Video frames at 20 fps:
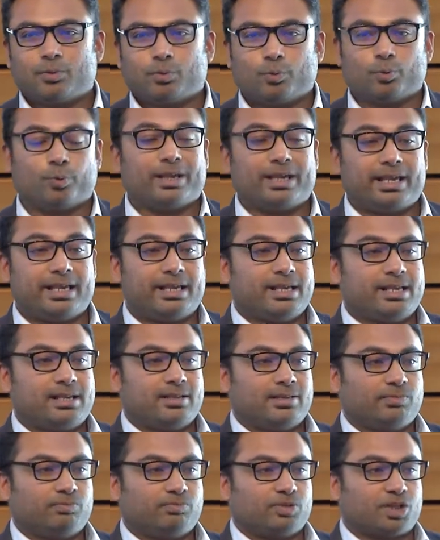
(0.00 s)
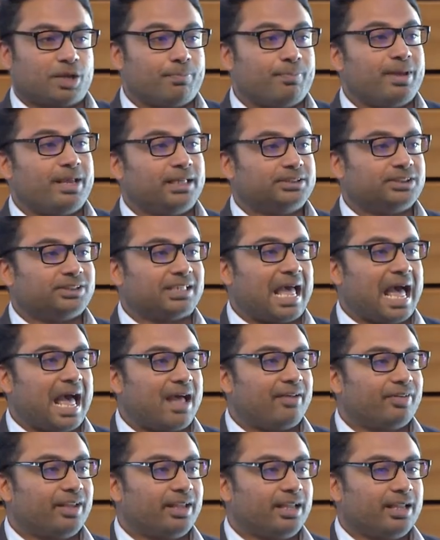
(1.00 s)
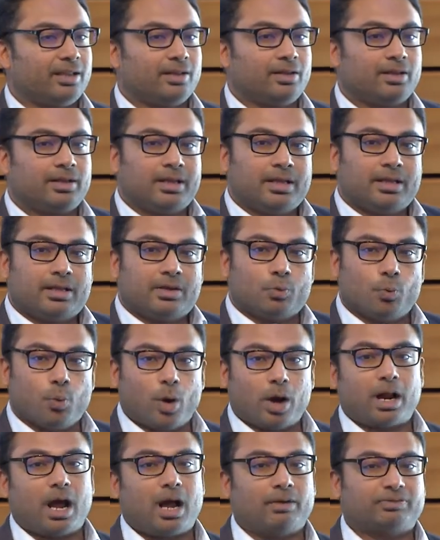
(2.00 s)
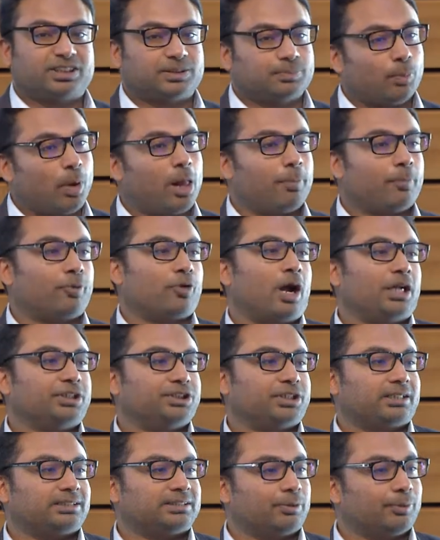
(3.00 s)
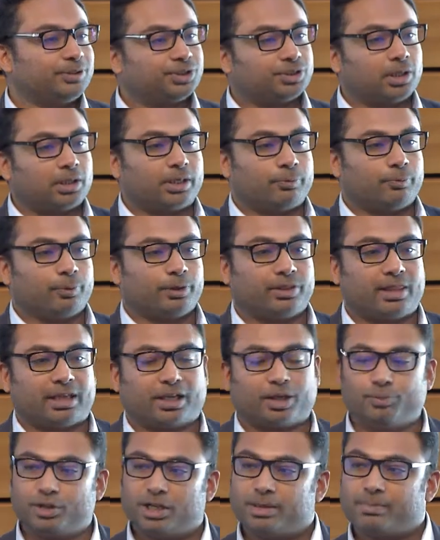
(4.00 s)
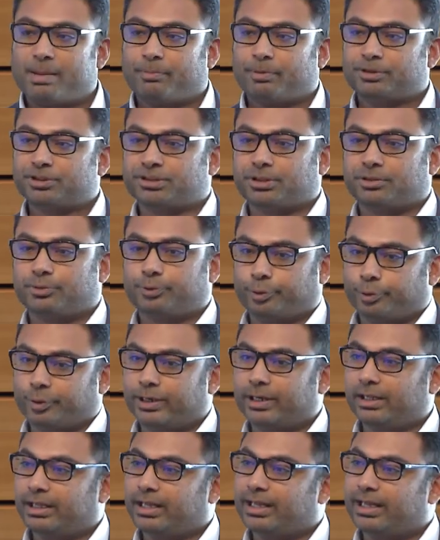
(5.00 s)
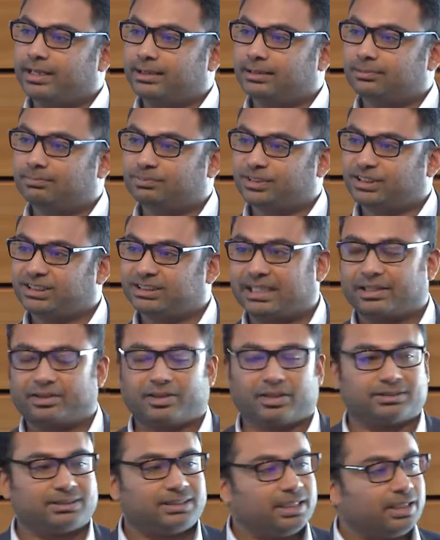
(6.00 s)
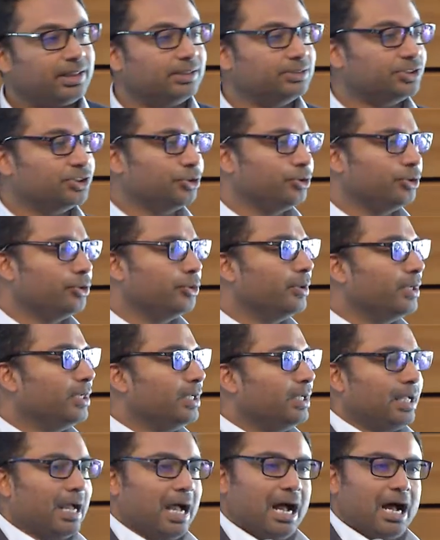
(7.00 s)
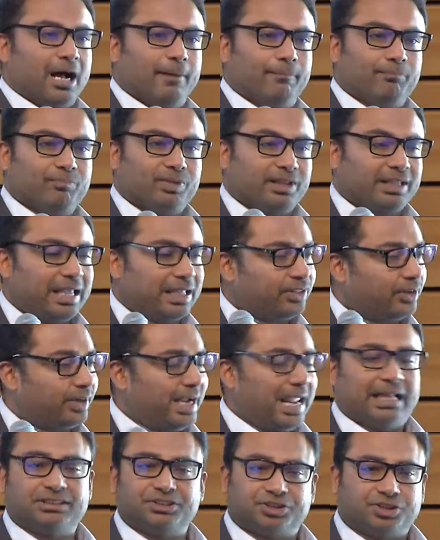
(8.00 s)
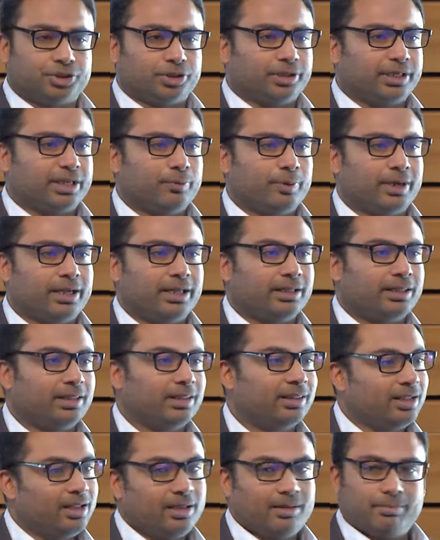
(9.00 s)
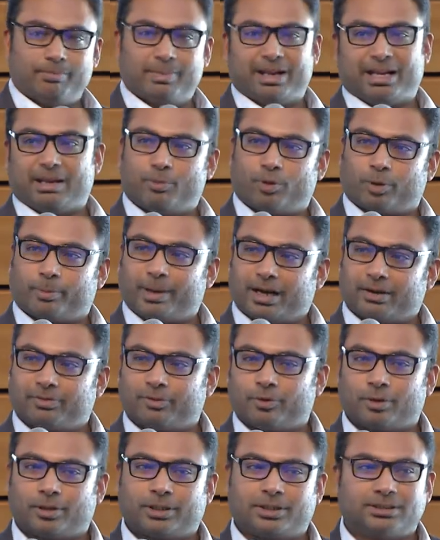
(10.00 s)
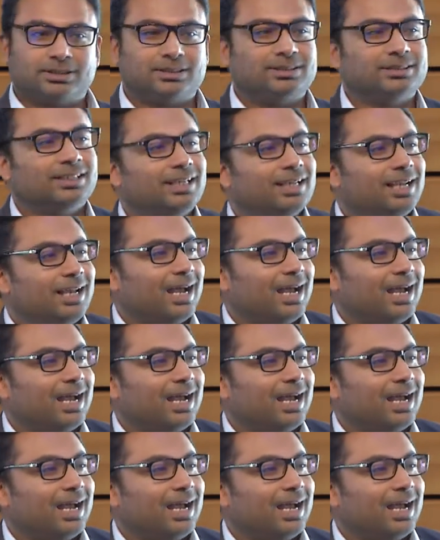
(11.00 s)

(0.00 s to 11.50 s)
We committed to having one-off small projects that we started with that community members could really sink their teeth into, get their hands dirty with, many more metaphors,